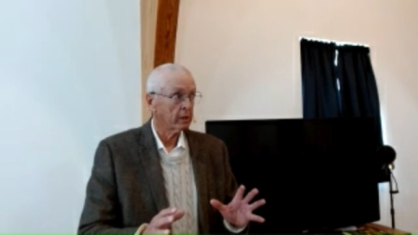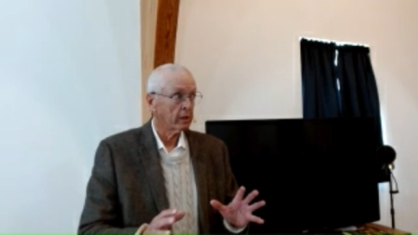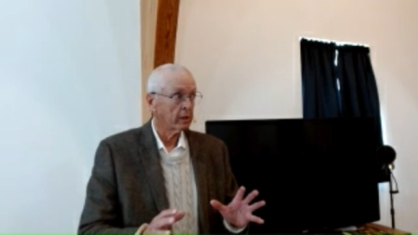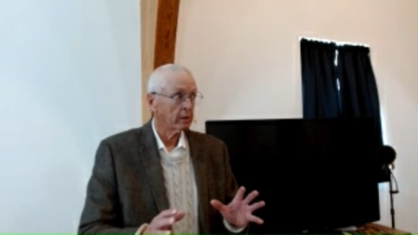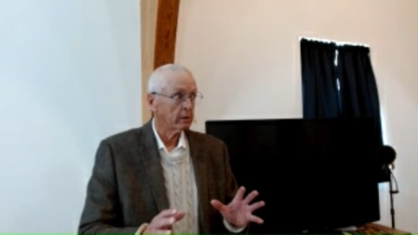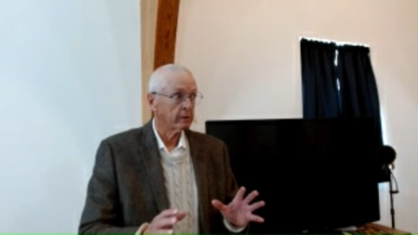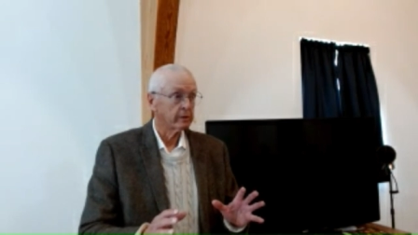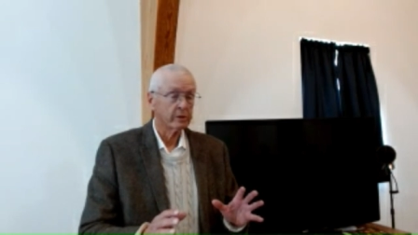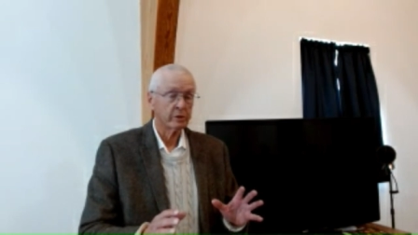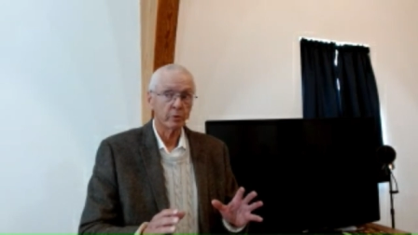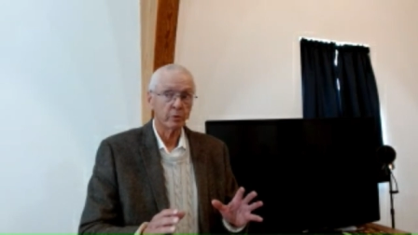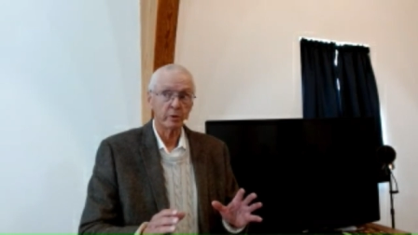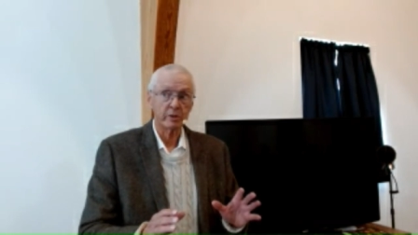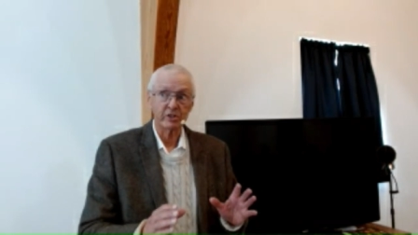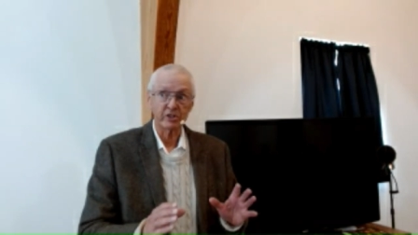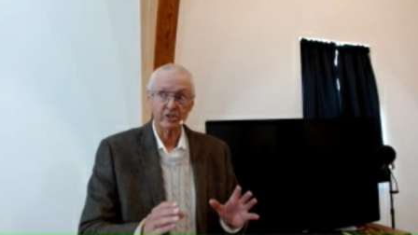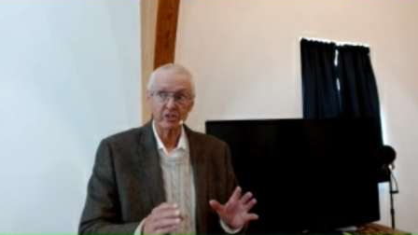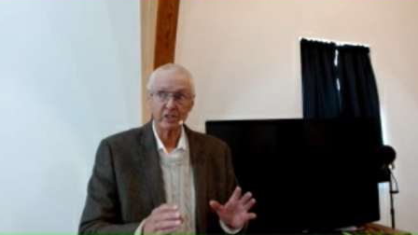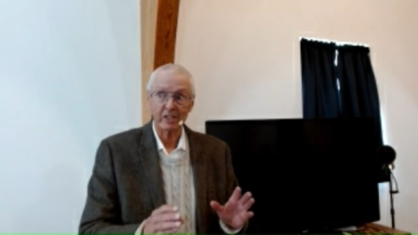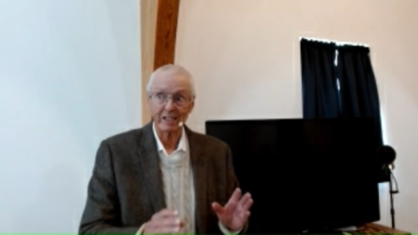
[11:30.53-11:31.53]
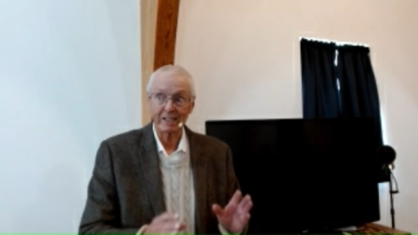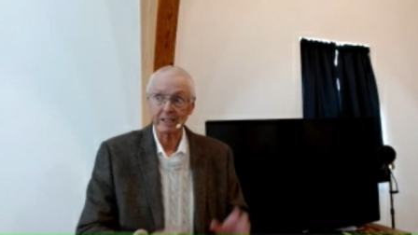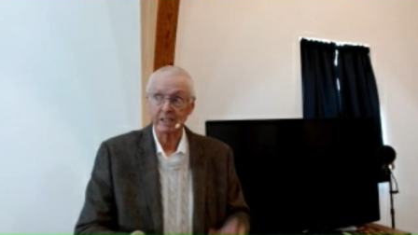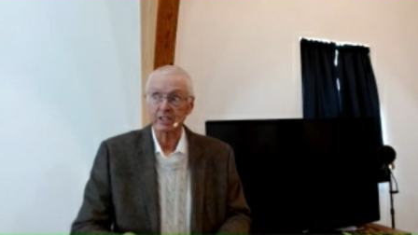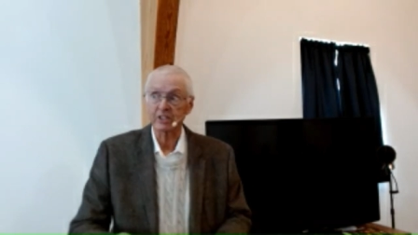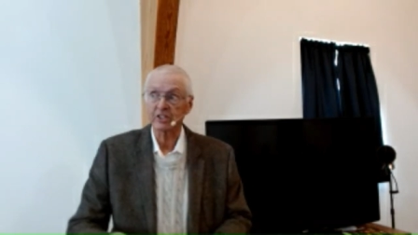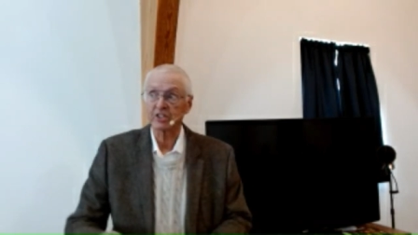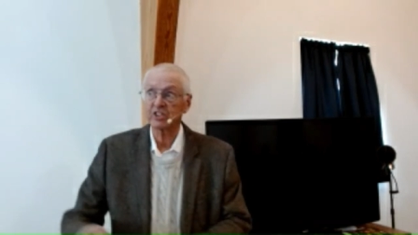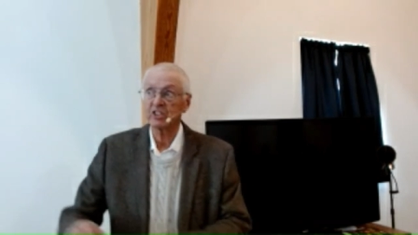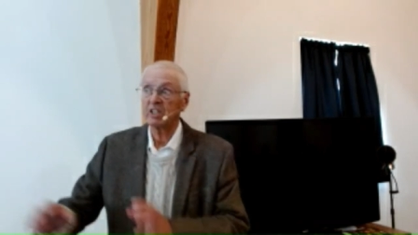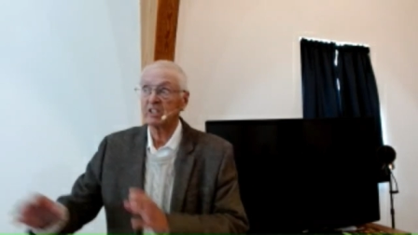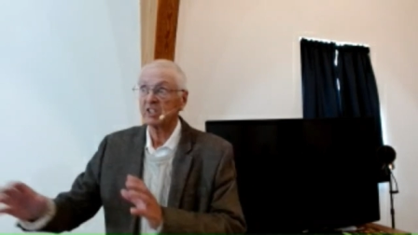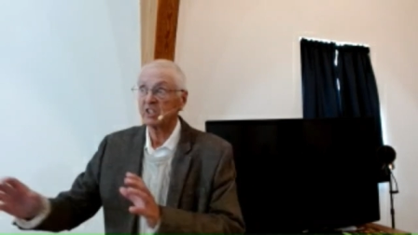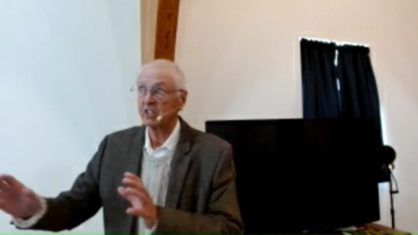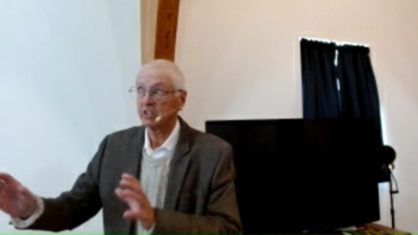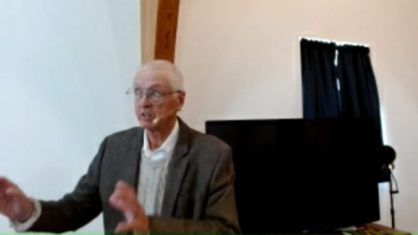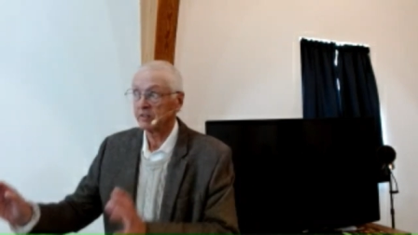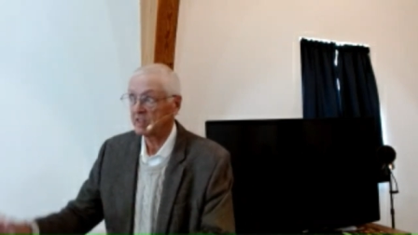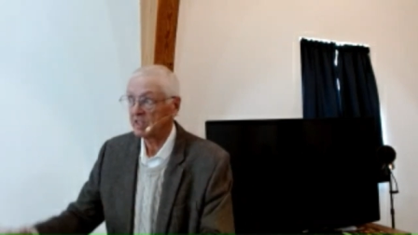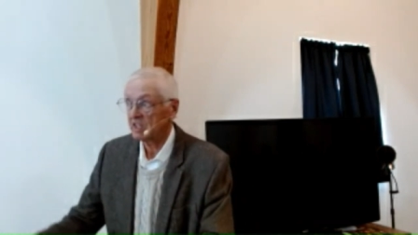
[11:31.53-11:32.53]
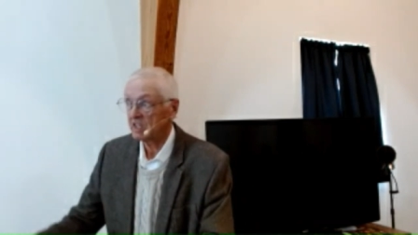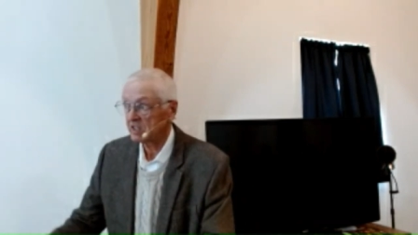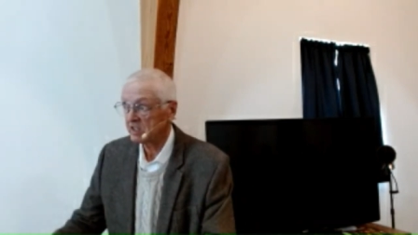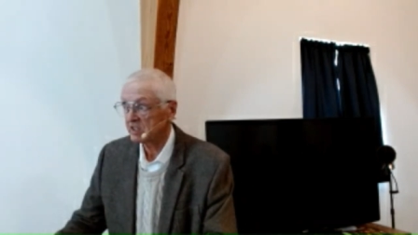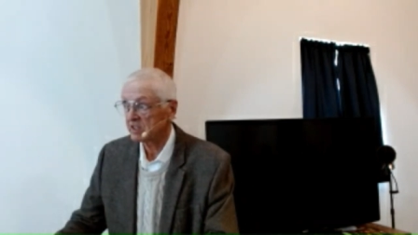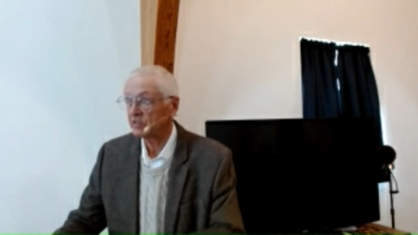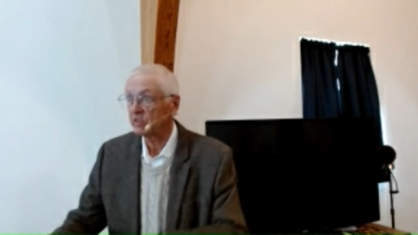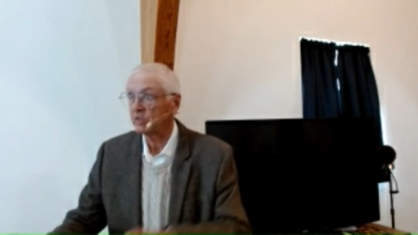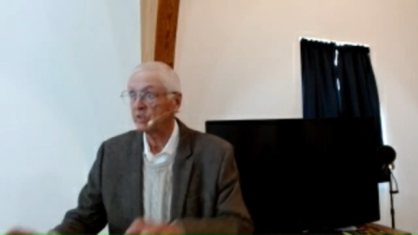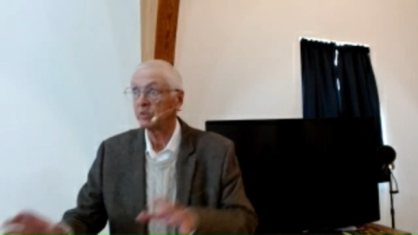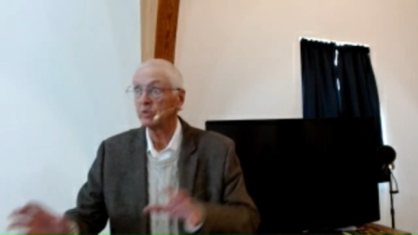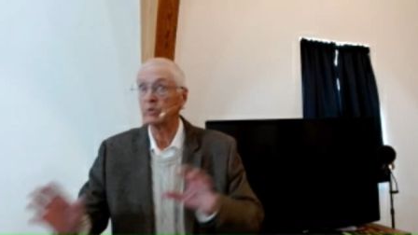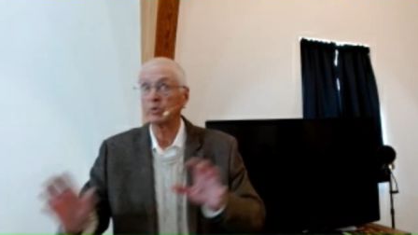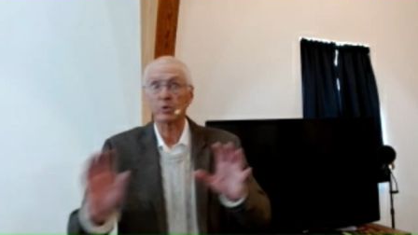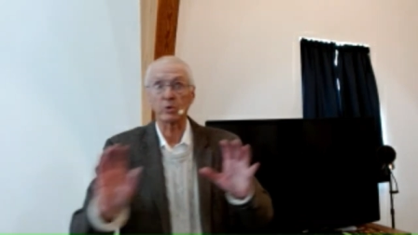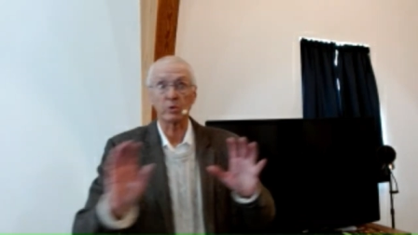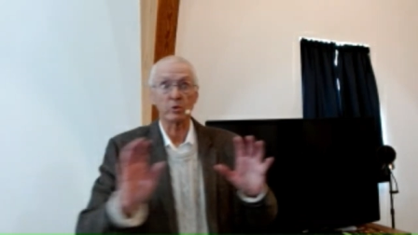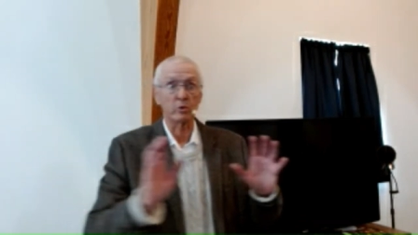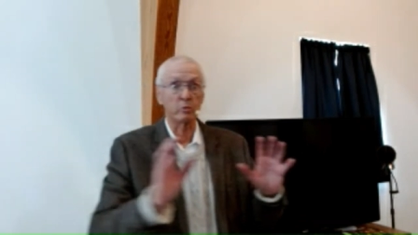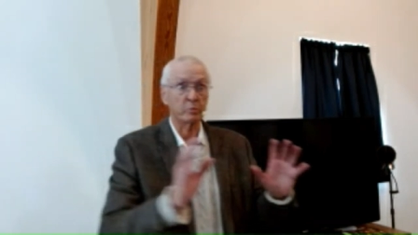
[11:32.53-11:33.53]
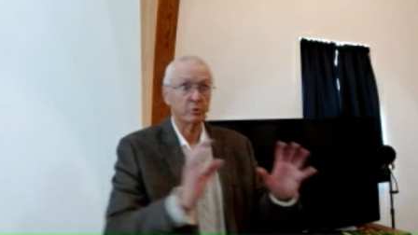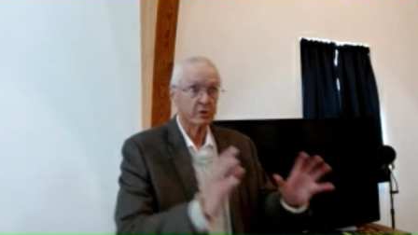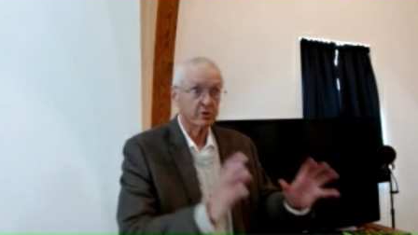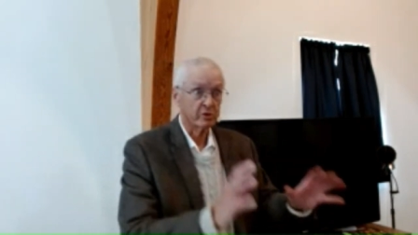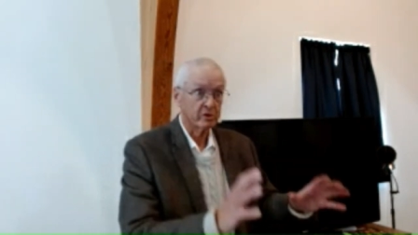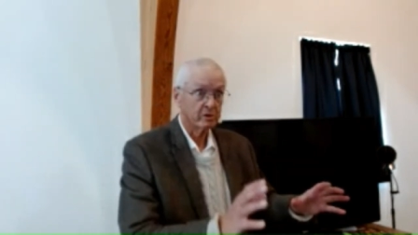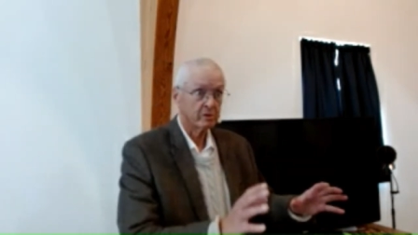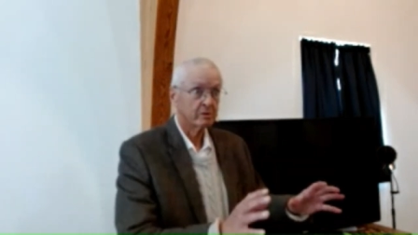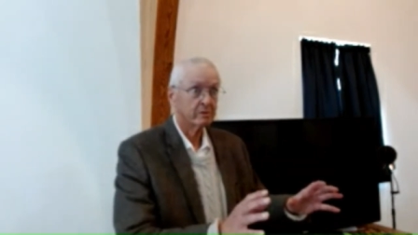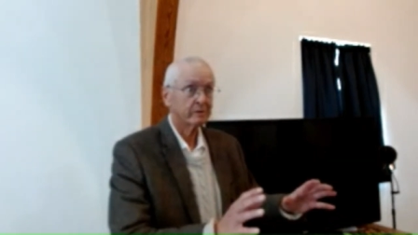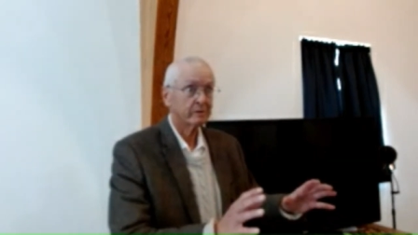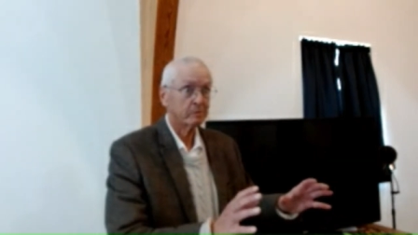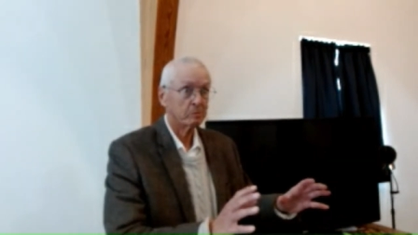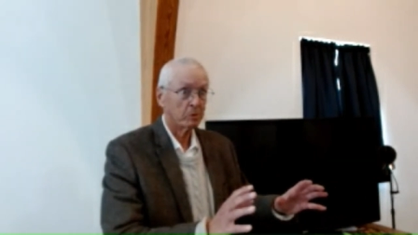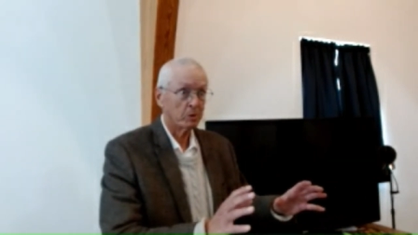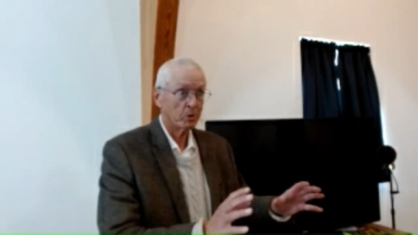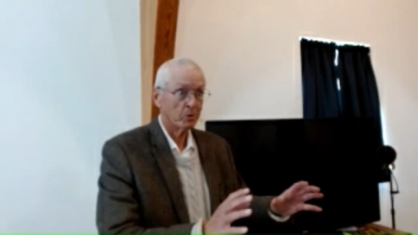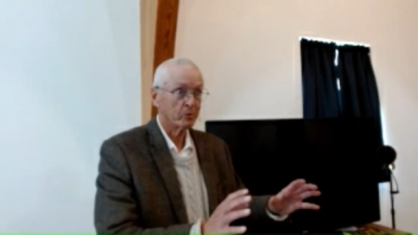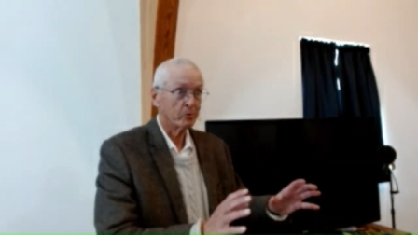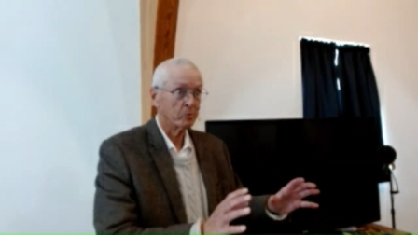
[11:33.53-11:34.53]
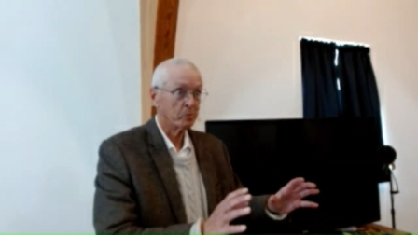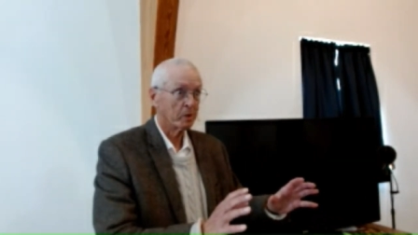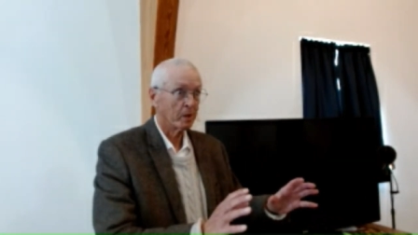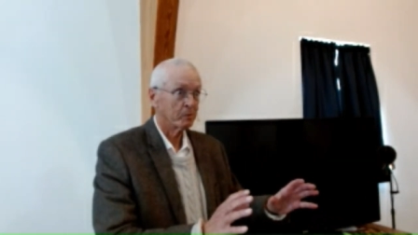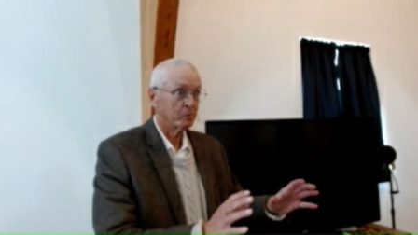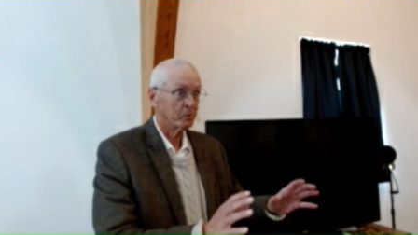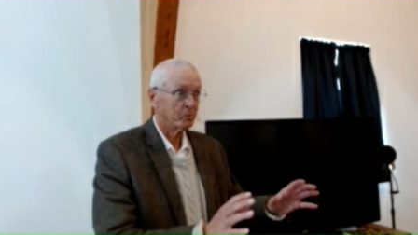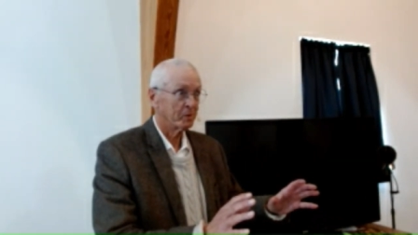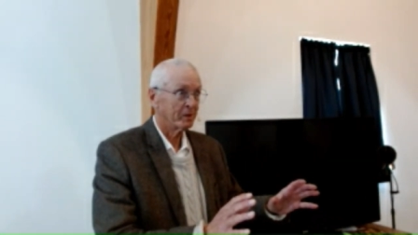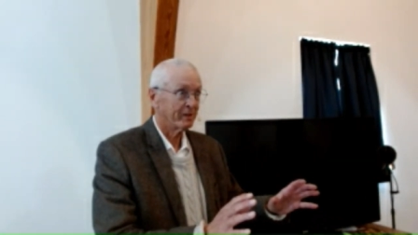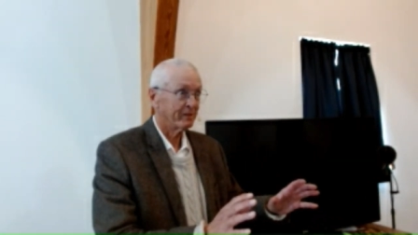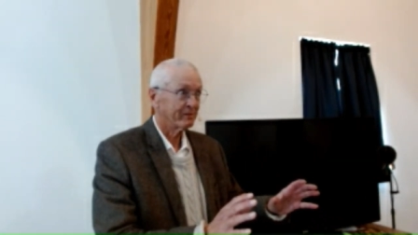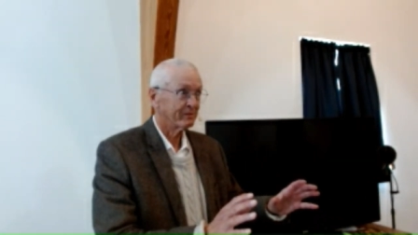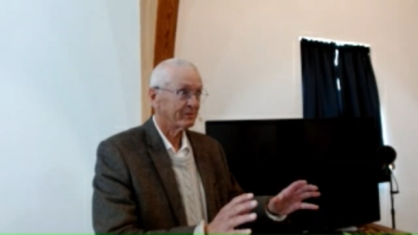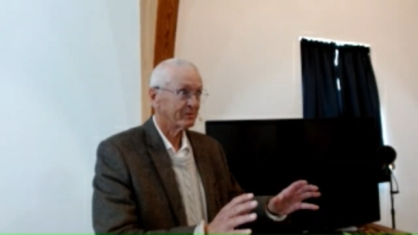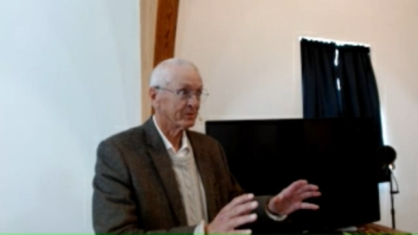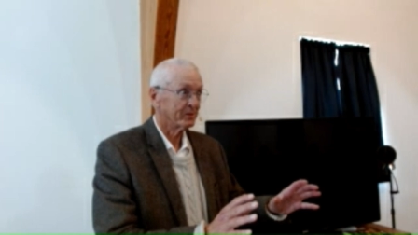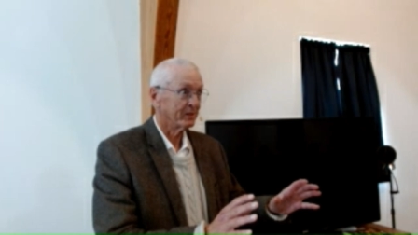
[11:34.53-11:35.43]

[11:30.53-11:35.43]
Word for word: college, which is like an extension of lots of youth groups from all over the Bible Belt,